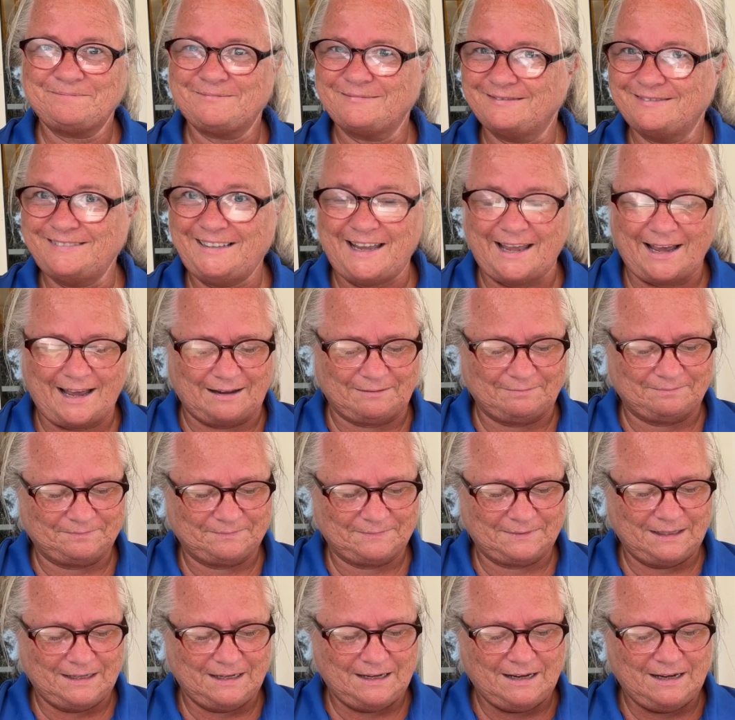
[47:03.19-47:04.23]
yeah,
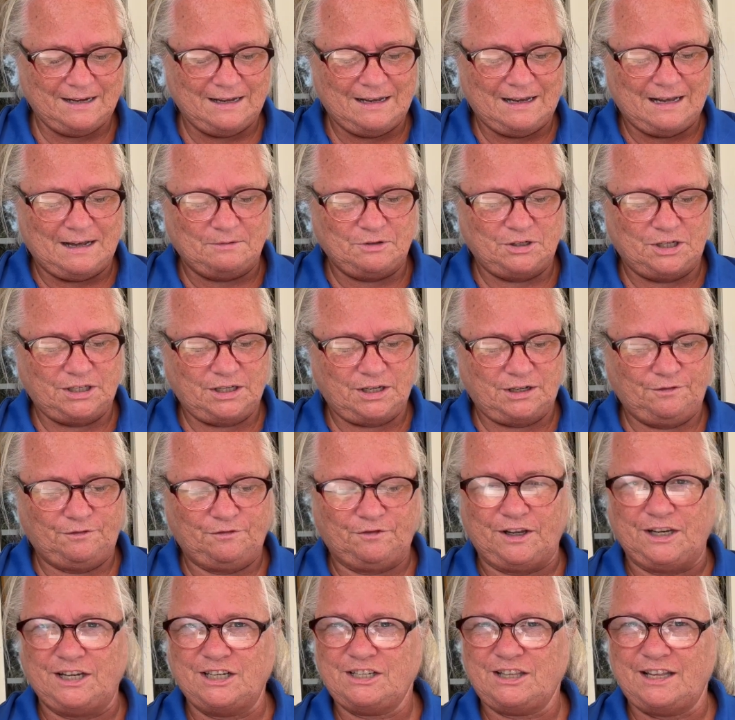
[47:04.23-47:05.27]
I'm just gonna
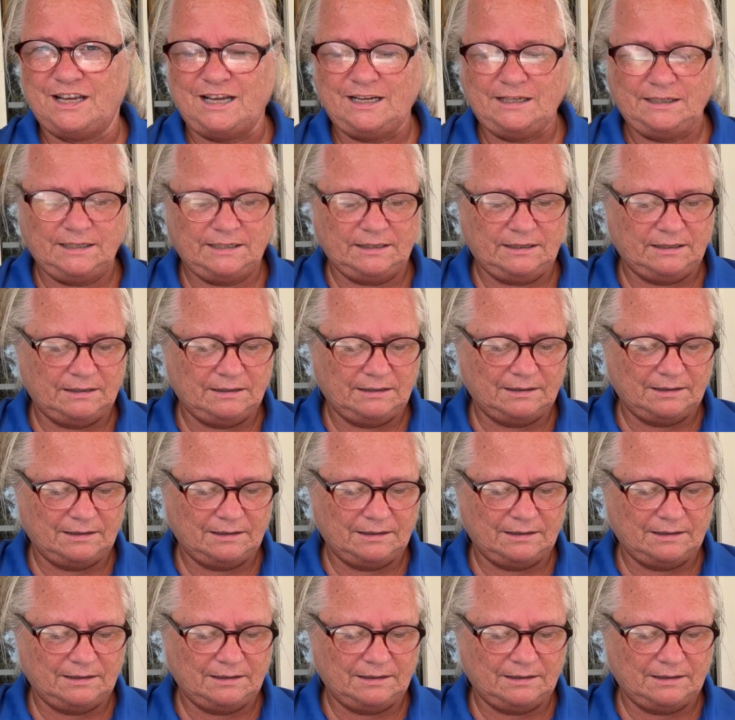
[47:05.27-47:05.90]
finish this,